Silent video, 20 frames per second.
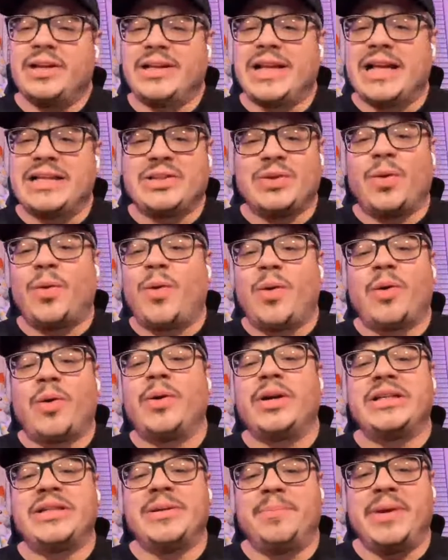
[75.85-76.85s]
That's all
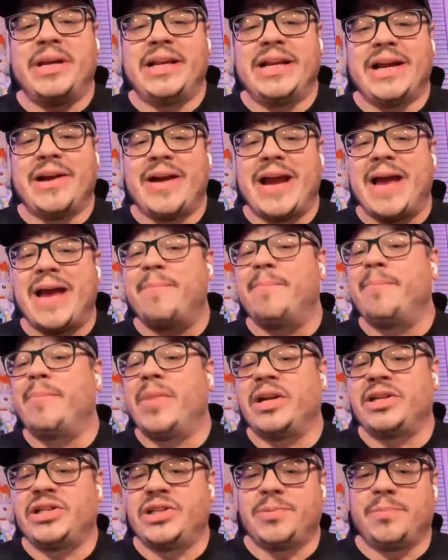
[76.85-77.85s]
going to be there and
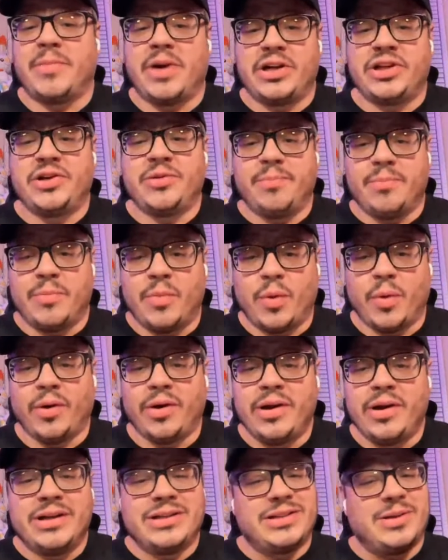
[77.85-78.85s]
much, much
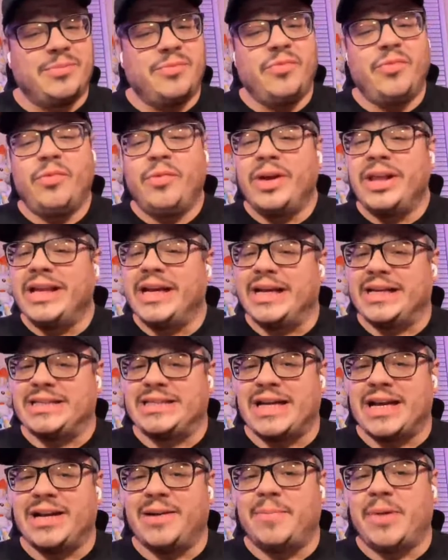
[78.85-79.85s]
more. So I'm really
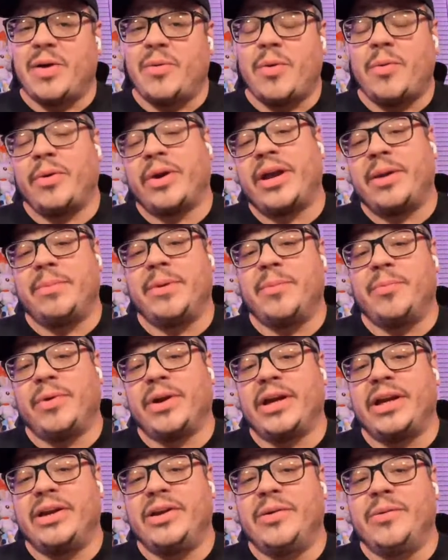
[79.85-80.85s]
excited about what we're going to be
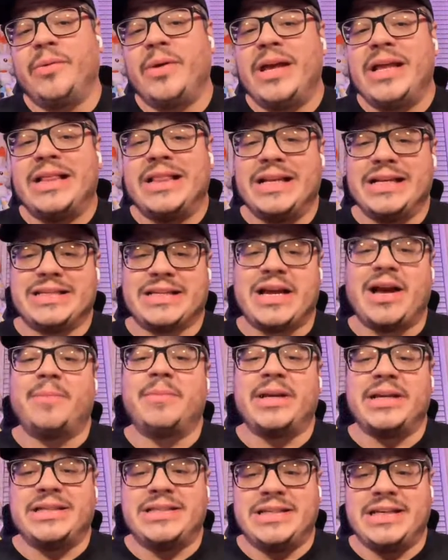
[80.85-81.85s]
bringing you this
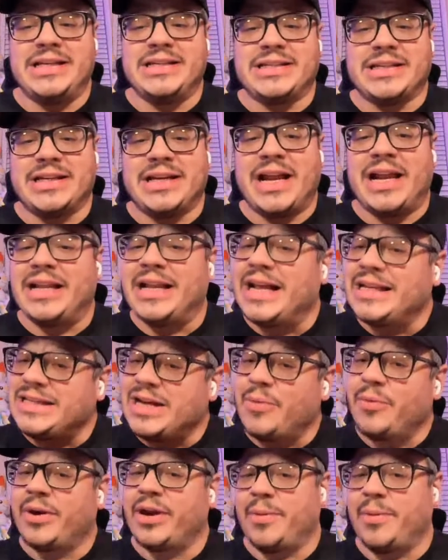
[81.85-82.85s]
coming season. And that's
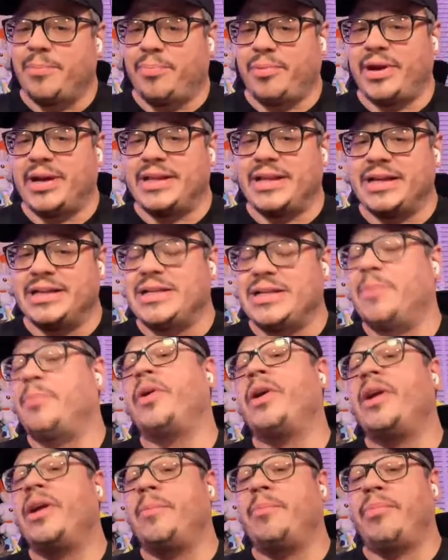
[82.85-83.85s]
how we're going to break things up.
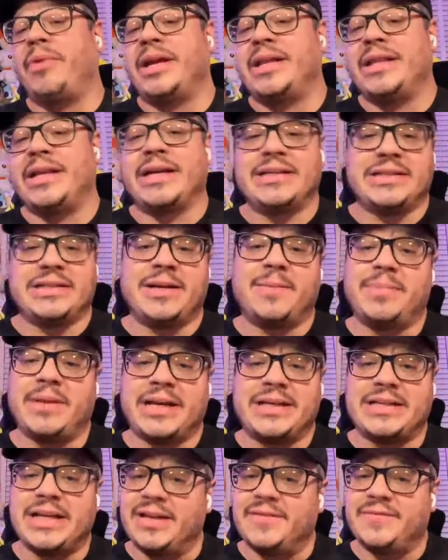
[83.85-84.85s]
We're going to break things up
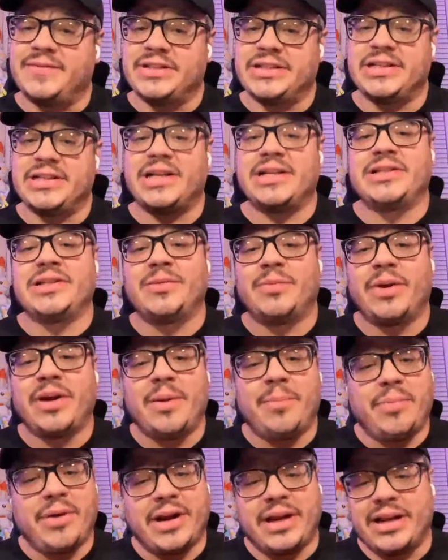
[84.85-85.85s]
like television does. We're going
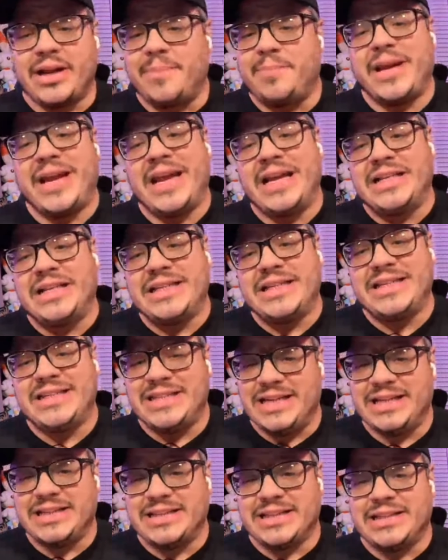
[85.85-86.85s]
to break it up into
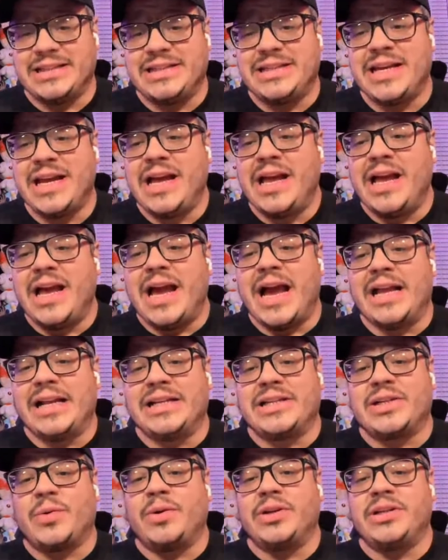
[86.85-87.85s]
seasons, and
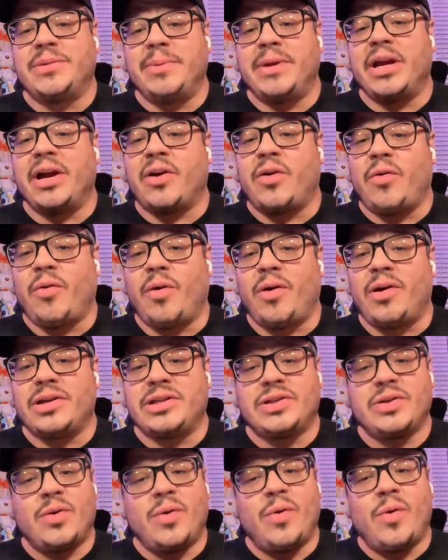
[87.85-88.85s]
it's going to be
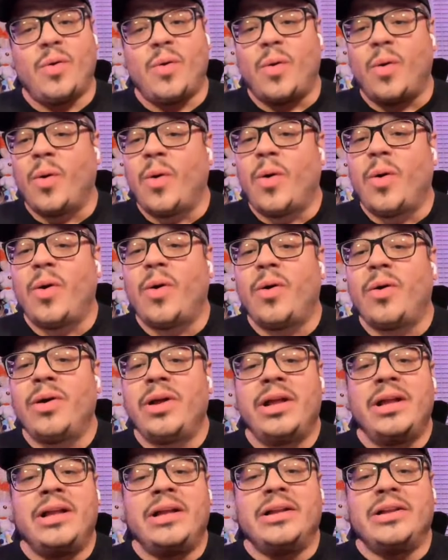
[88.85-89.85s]
across
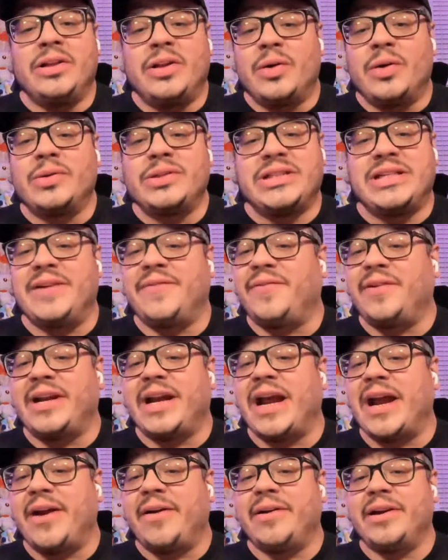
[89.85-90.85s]
all those different
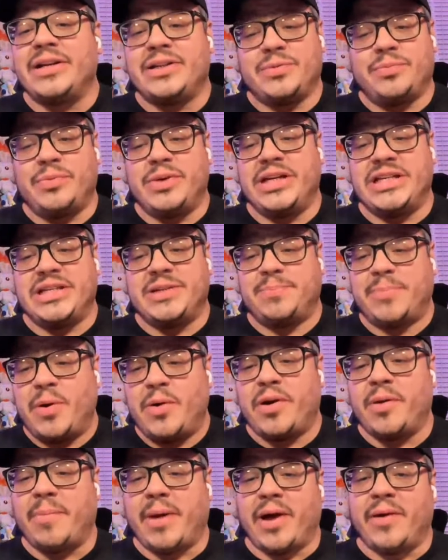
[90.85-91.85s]
areas we
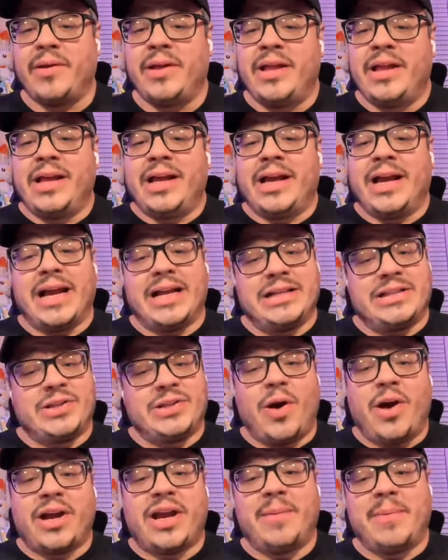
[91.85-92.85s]
spoke about and
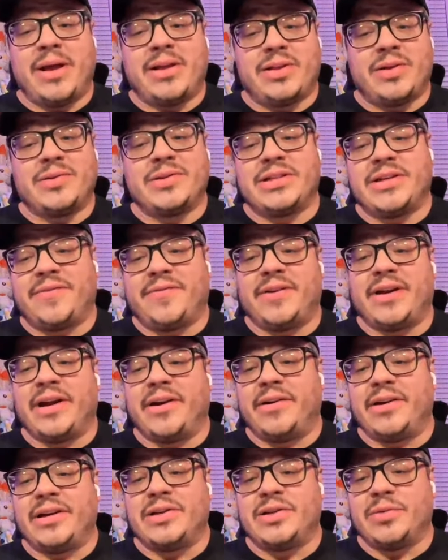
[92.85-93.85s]
talking about those
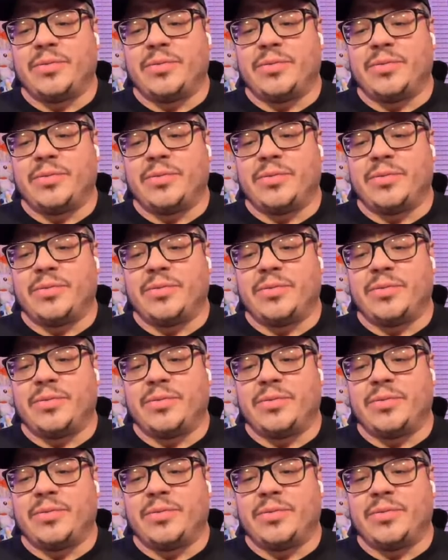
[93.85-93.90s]
different areas.